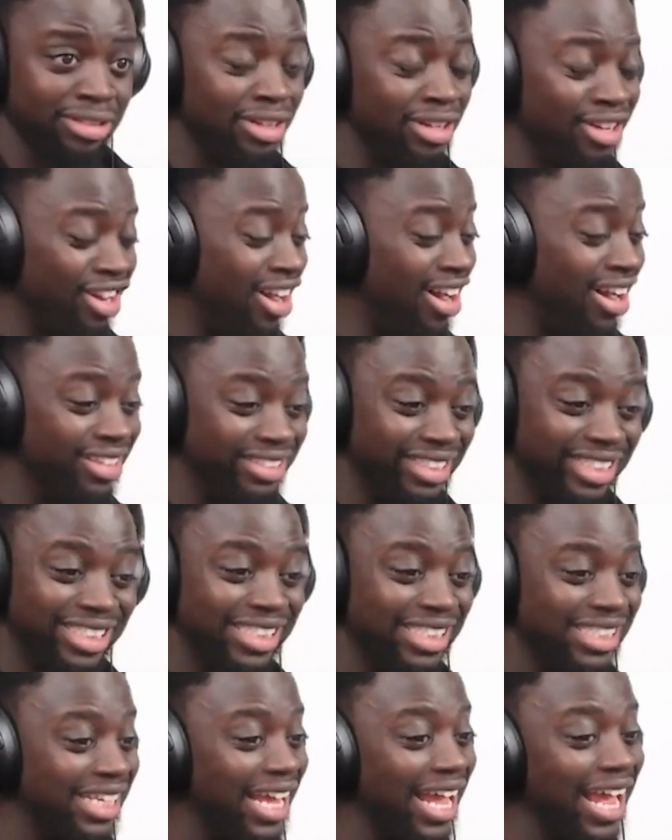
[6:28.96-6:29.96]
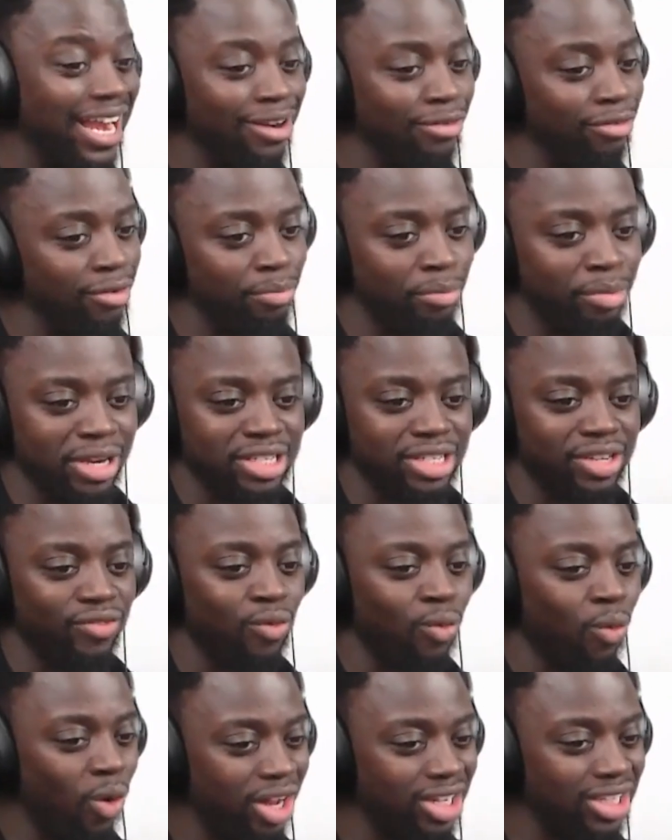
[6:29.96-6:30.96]
Ah, this is hella impressive.
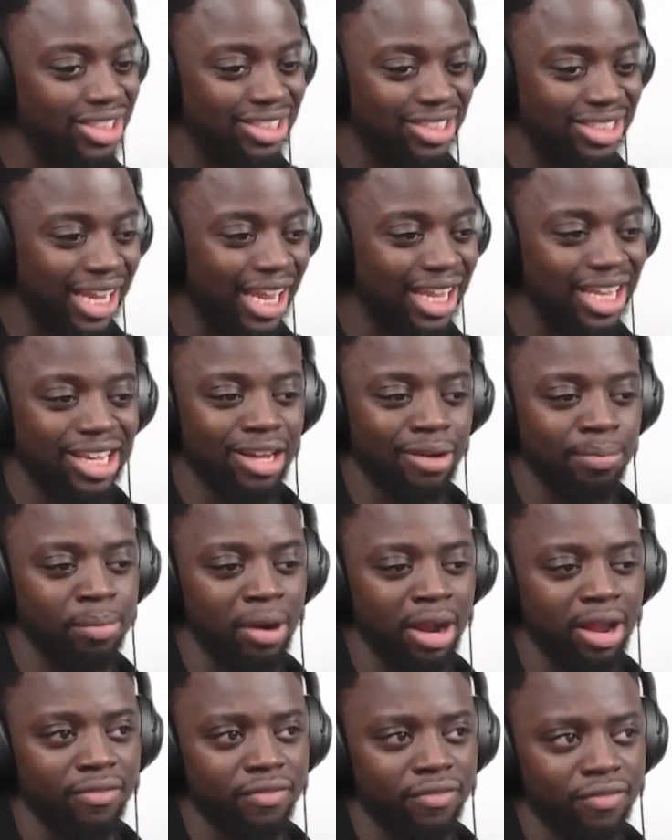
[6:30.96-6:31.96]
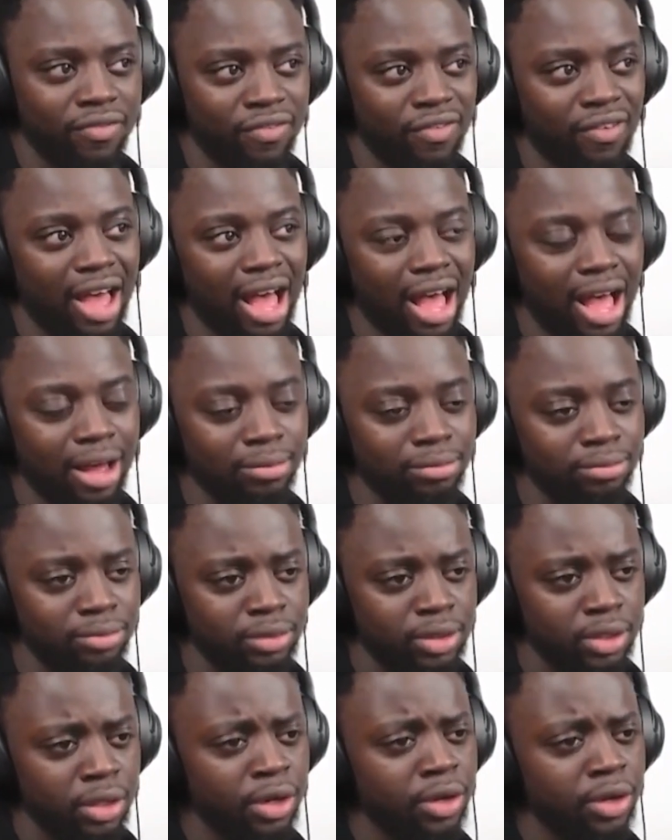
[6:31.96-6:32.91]
One take, man. Damn.